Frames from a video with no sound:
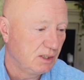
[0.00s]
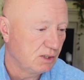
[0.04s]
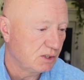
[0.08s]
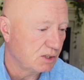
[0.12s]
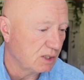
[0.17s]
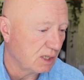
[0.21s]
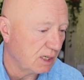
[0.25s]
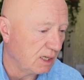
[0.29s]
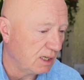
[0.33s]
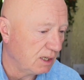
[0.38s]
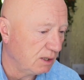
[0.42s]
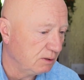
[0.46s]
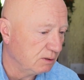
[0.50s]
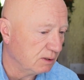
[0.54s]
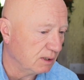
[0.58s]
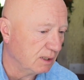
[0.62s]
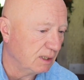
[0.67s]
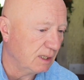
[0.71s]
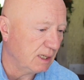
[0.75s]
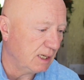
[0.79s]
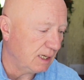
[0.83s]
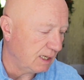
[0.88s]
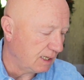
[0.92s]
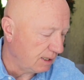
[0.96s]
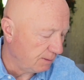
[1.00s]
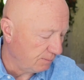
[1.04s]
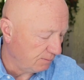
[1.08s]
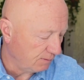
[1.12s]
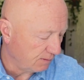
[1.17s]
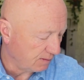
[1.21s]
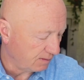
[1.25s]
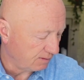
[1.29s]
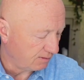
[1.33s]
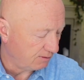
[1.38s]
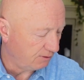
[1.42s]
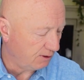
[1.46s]
So
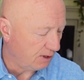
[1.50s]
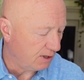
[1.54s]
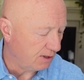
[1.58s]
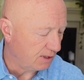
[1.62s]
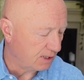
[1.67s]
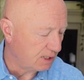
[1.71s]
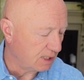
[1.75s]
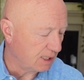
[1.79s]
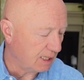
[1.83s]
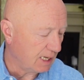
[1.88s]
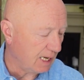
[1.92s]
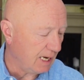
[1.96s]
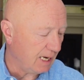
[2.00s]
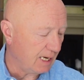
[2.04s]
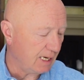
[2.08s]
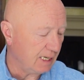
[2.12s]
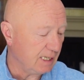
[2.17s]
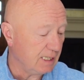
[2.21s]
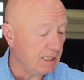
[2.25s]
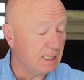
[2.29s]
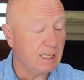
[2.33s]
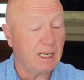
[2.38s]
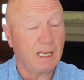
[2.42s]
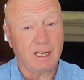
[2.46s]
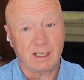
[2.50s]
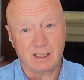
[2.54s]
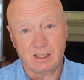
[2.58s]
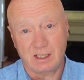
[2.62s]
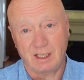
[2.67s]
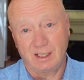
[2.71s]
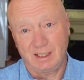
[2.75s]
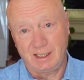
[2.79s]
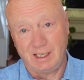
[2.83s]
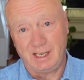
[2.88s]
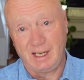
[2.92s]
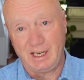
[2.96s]
further to that, in
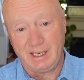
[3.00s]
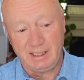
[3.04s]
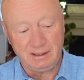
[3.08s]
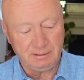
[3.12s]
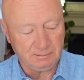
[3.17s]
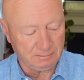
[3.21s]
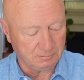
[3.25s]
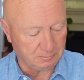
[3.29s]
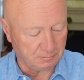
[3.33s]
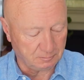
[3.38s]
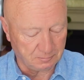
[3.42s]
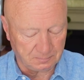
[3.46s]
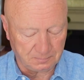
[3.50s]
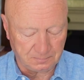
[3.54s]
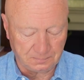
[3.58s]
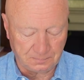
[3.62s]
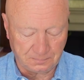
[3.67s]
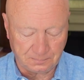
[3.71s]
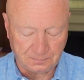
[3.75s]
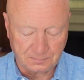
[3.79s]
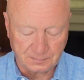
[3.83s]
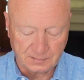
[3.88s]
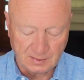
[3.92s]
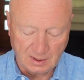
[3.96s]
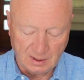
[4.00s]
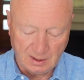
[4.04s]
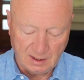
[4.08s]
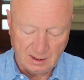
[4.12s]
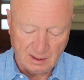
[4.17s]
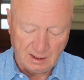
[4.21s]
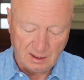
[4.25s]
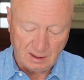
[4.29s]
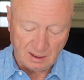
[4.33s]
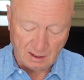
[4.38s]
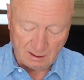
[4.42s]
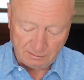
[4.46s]
Next again,
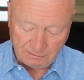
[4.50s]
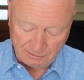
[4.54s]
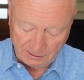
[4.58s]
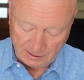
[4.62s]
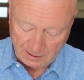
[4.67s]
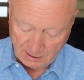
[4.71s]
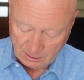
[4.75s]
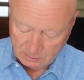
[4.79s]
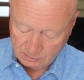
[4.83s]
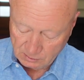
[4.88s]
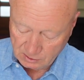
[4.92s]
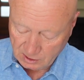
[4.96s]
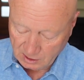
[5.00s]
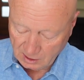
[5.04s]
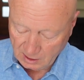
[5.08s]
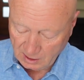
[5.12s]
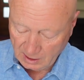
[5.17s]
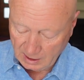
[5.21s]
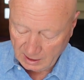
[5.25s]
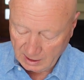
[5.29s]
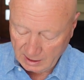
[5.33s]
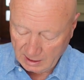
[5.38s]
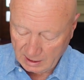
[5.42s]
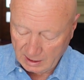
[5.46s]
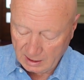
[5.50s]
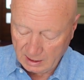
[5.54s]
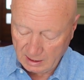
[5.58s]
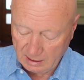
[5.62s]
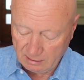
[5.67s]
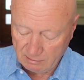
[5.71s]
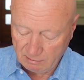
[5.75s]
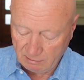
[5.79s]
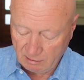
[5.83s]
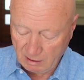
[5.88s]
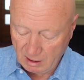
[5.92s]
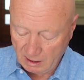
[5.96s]
I found a
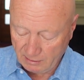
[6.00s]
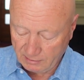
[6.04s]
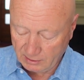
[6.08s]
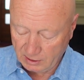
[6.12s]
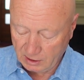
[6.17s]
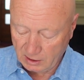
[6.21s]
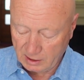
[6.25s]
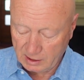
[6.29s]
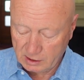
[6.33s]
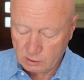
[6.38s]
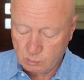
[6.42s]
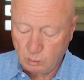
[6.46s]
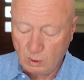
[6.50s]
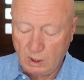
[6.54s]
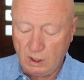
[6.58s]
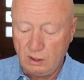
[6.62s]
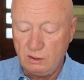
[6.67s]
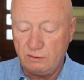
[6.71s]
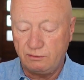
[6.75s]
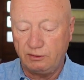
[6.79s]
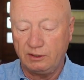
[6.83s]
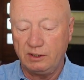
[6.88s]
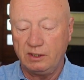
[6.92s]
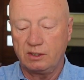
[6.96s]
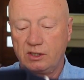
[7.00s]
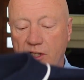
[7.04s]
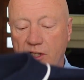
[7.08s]
rather nice woven